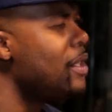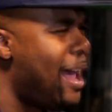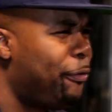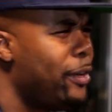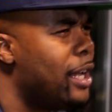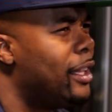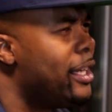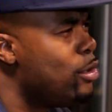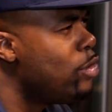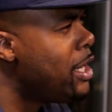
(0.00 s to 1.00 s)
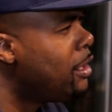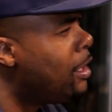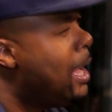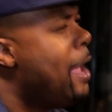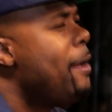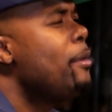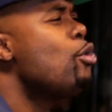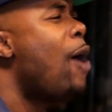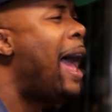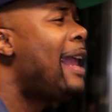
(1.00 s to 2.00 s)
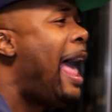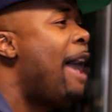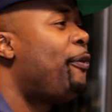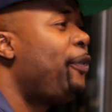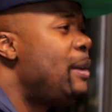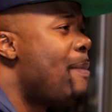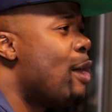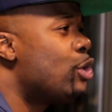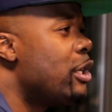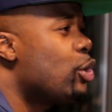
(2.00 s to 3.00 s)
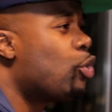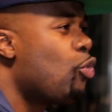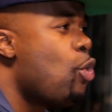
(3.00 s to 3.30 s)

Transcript: Definitely. You gotta have females in the crew.